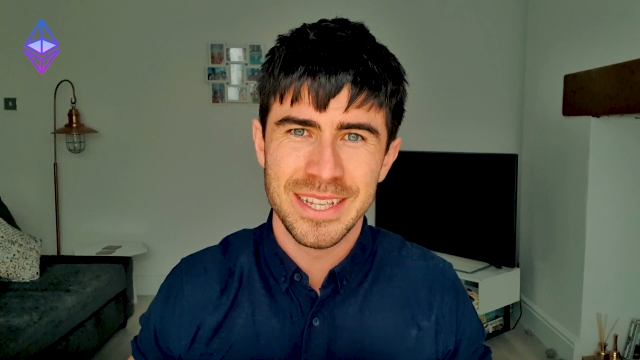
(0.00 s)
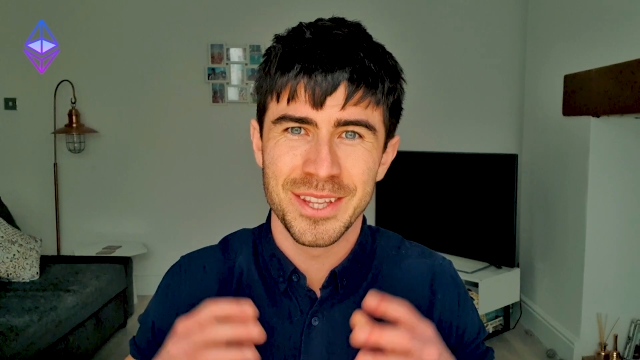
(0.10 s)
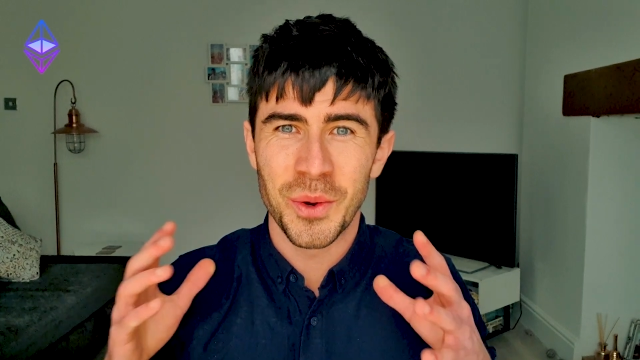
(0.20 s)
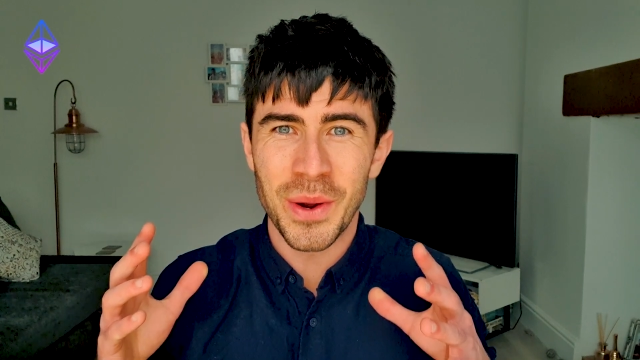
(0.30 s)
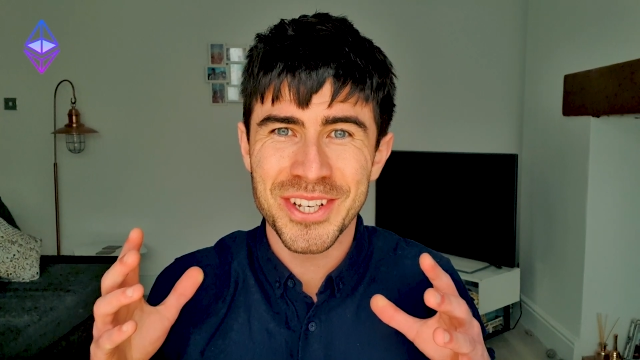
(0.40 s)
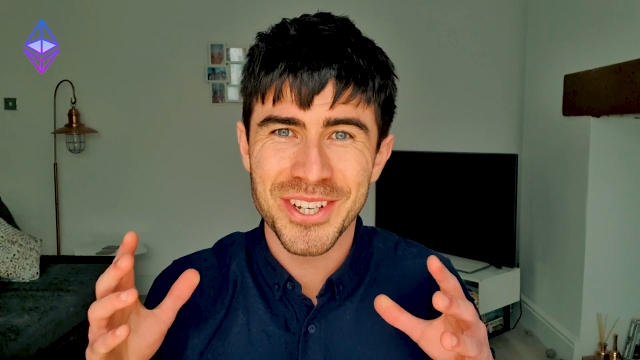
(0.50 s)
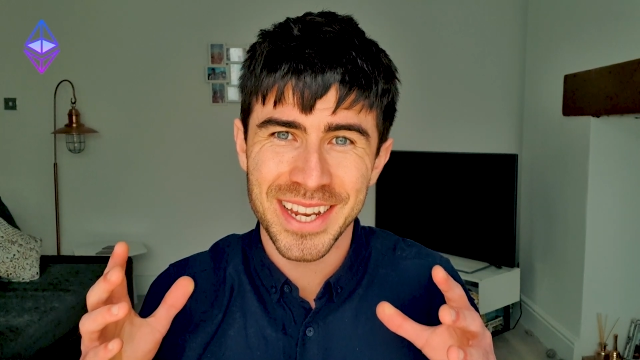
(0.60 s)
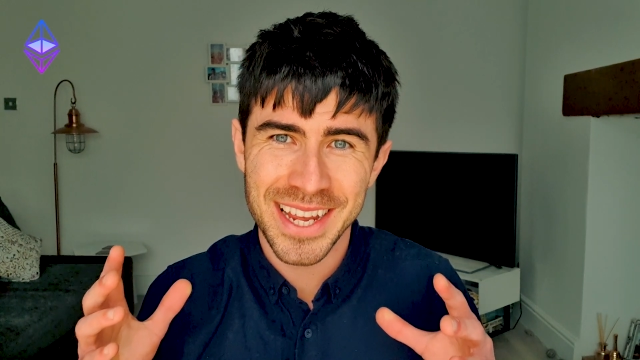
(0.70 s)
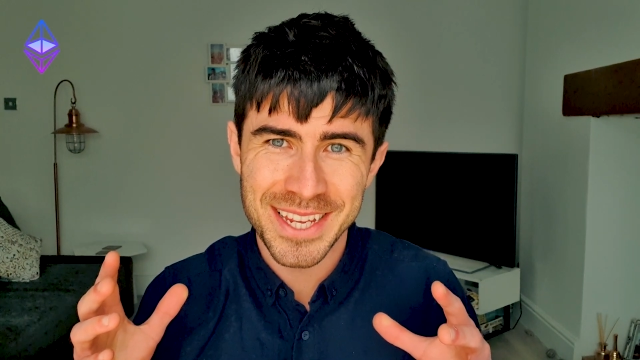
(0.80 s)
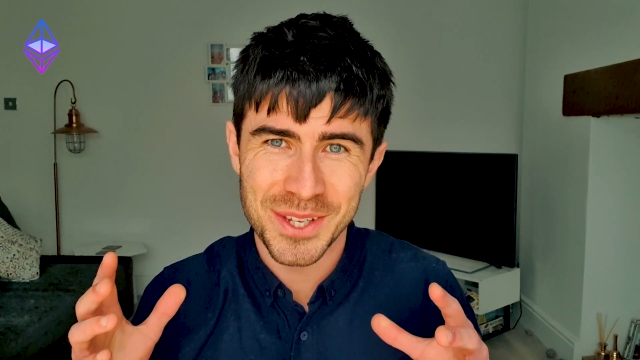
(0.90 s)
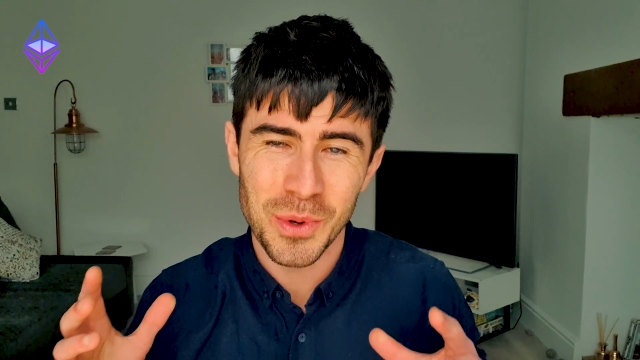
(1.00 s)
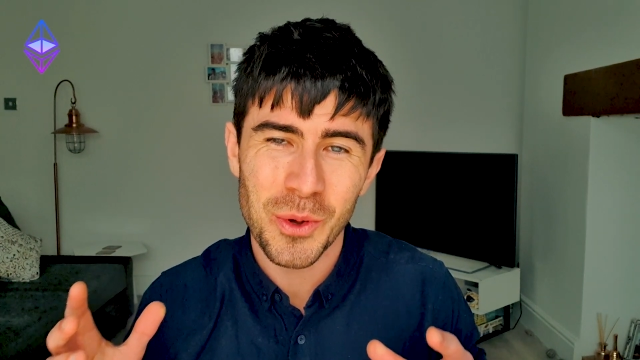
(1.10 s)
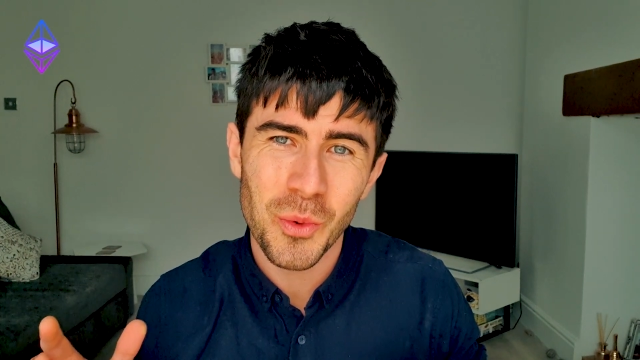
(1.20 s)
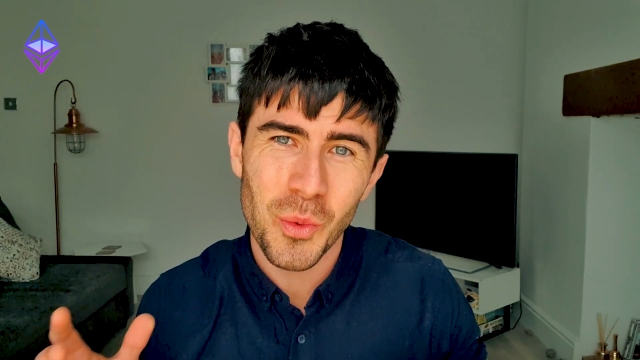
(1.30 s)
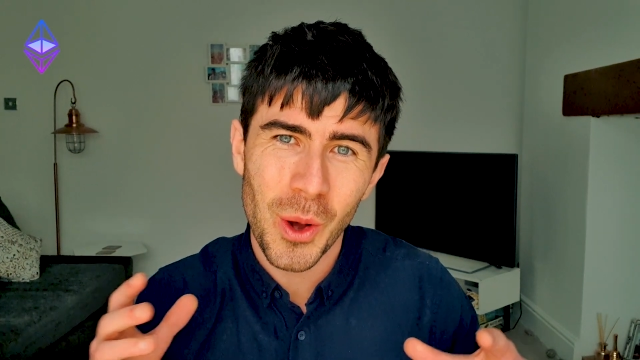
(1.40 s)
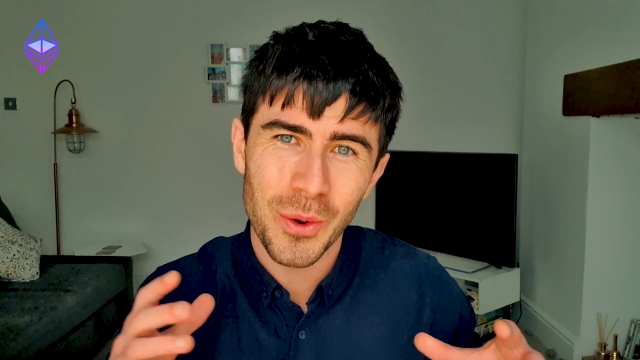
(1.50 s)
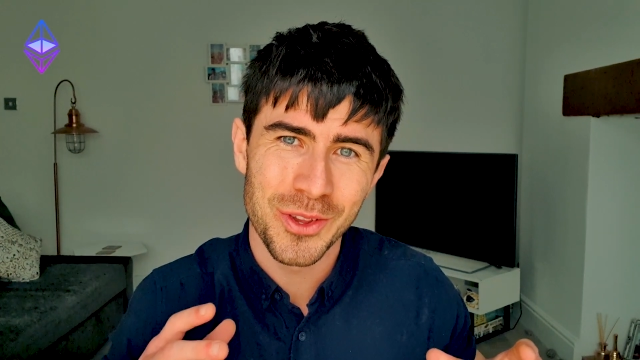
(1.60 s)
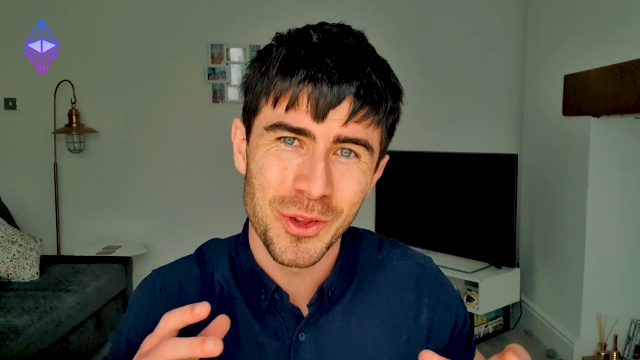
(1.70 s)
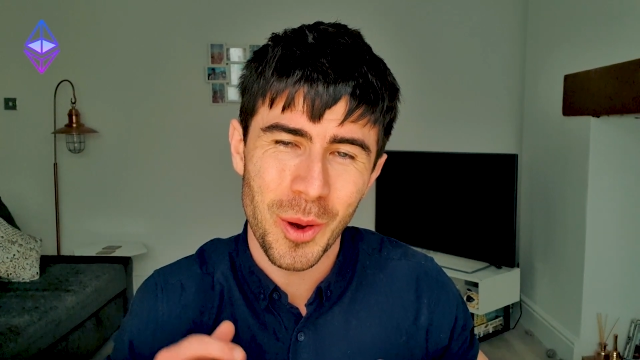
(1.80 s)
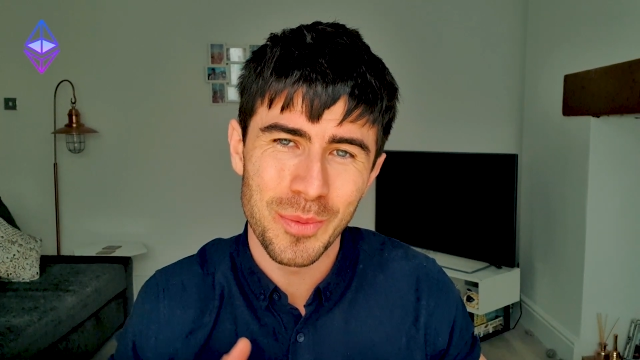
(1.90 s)
The question is, will the world
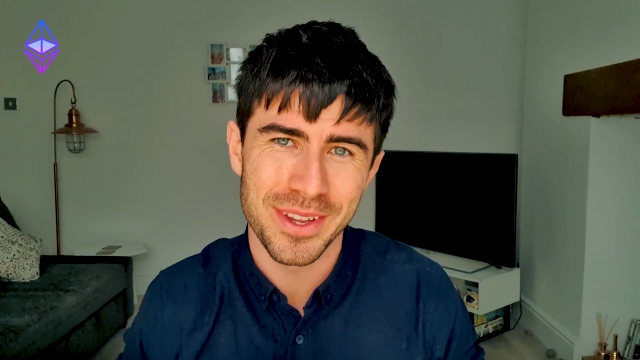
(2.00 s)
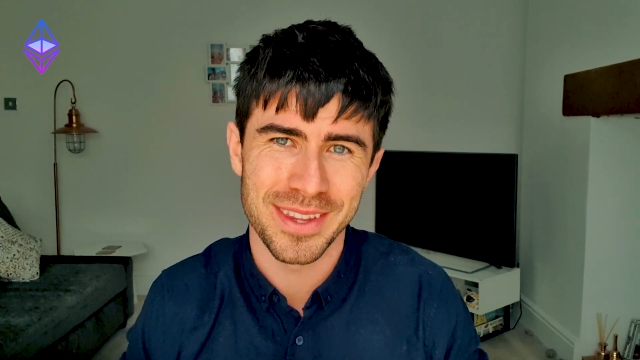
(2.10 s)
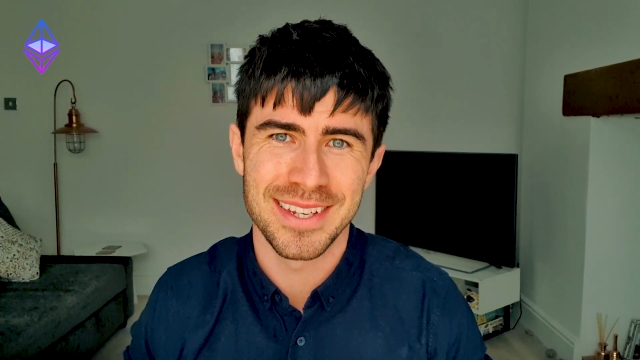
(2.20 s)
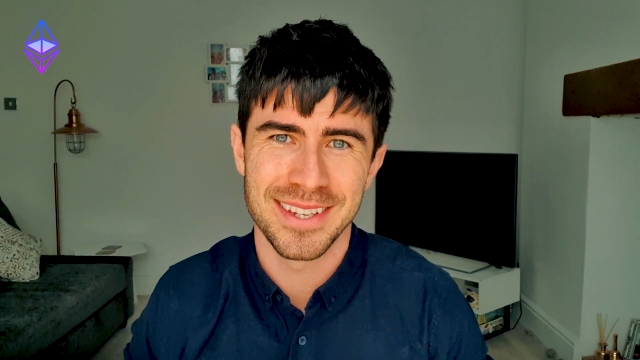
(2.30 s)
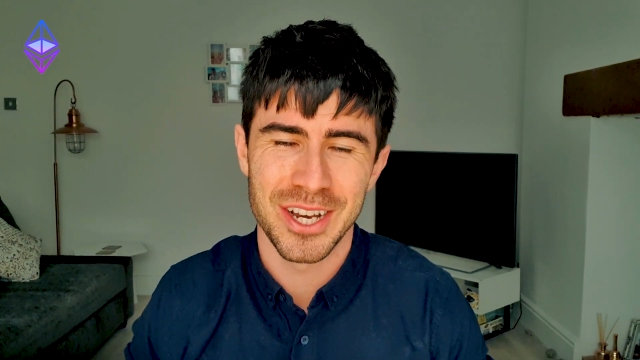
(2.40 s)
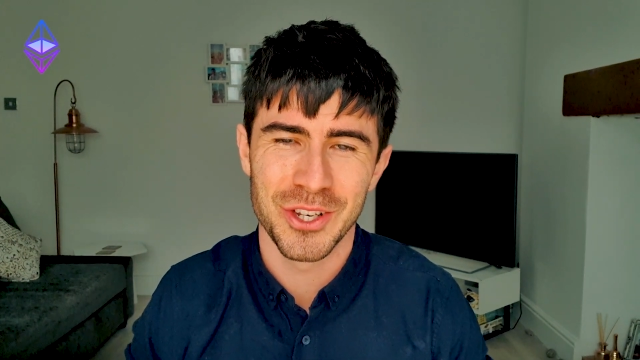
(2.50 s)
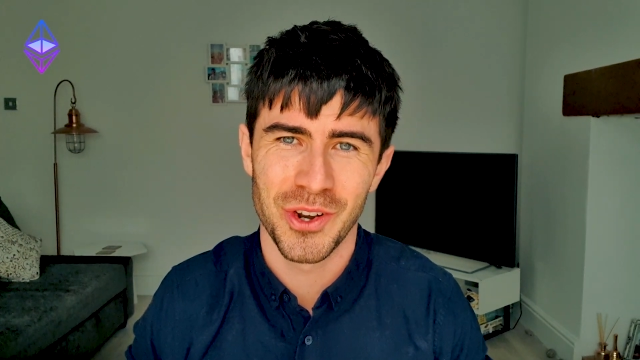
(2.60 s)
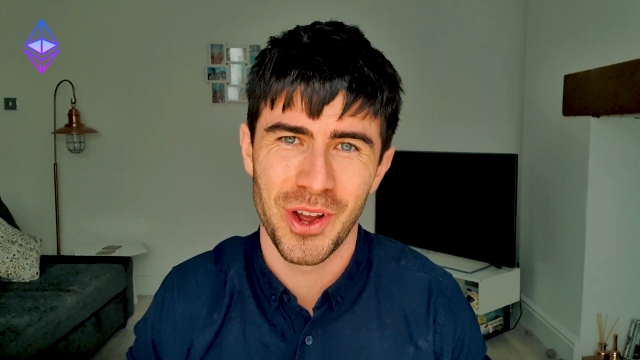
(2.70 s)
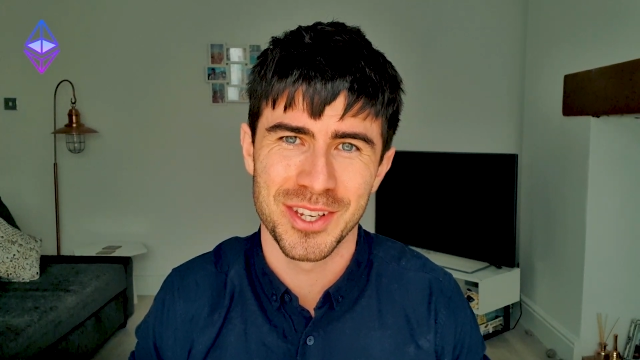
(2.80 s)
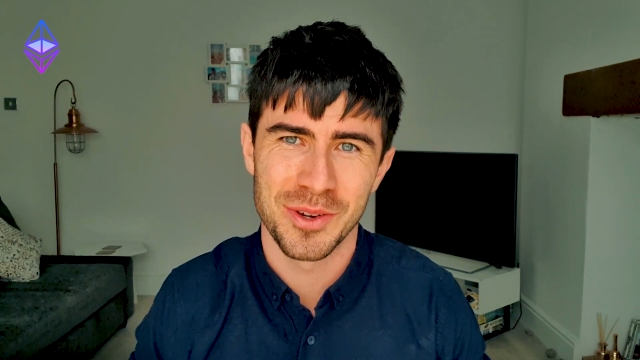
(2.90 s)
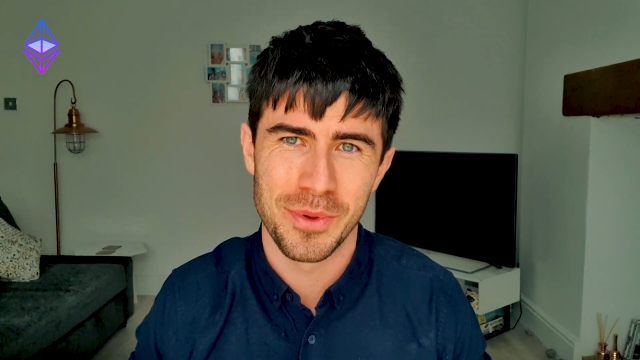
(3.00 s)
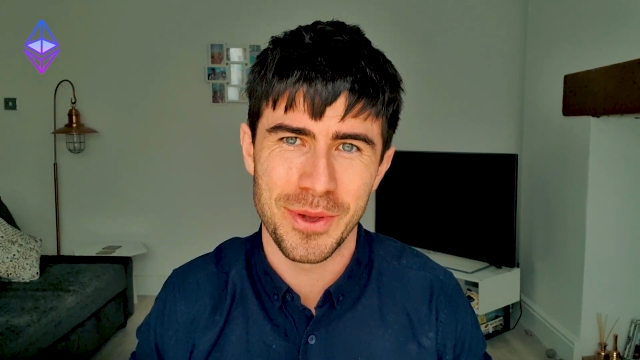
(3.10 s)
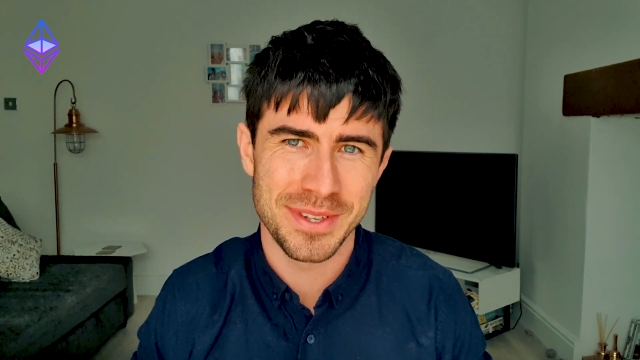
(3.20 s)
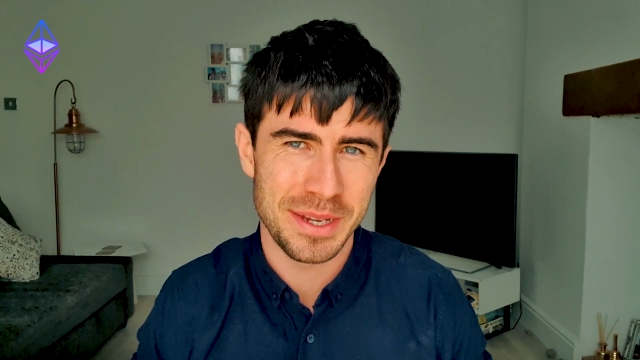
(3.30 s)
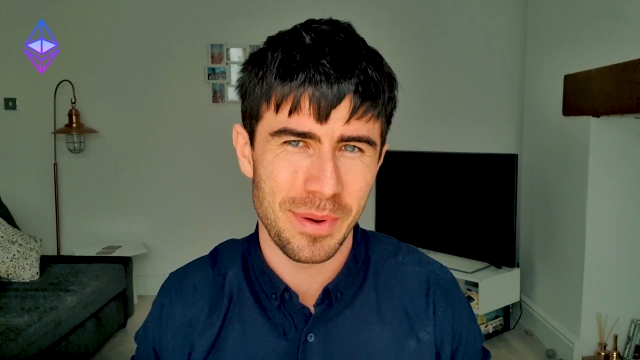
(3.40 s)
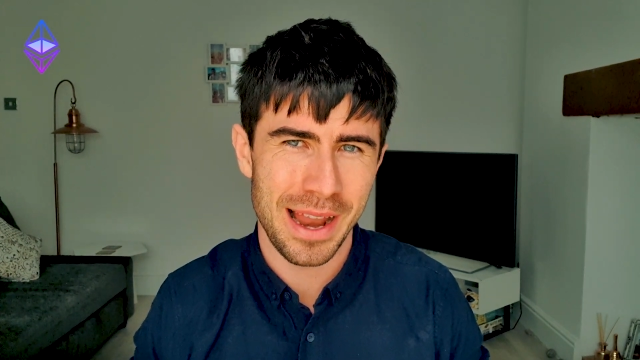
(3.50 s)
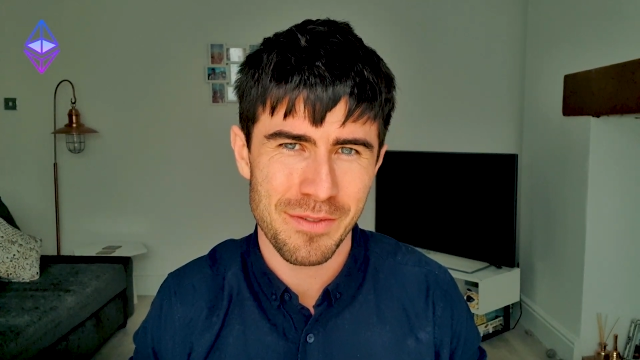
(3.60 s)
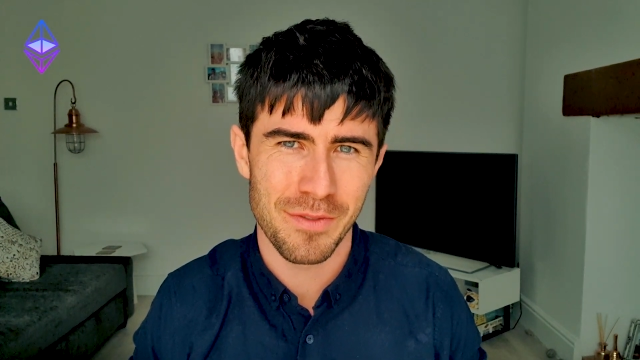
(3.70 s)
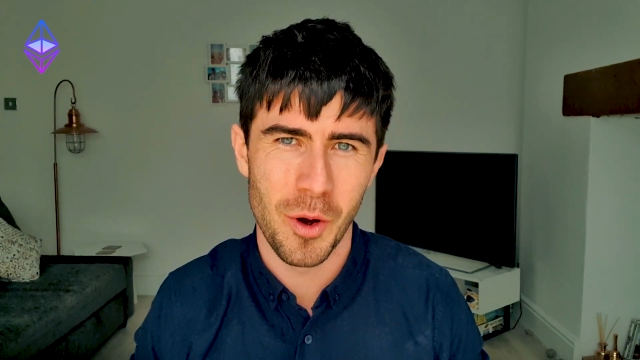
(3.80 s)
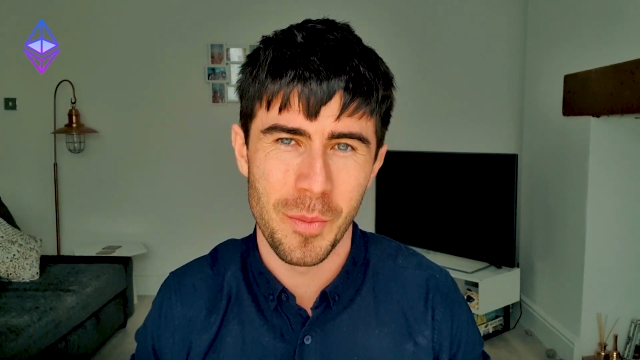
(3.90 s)
adopt a decentralized computing
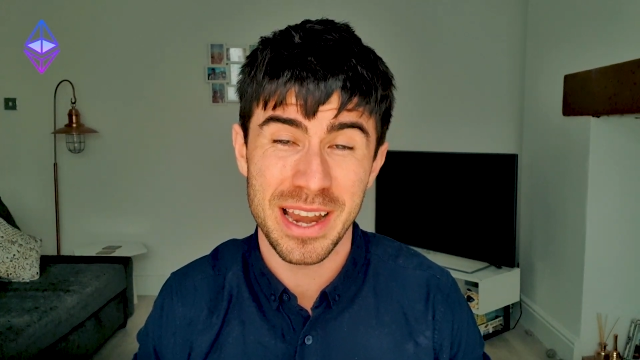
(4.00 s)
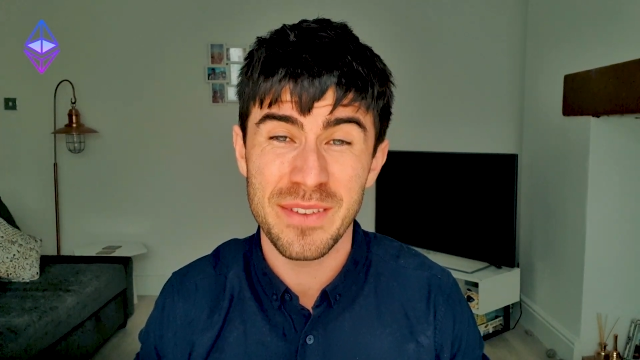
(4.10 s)
platform?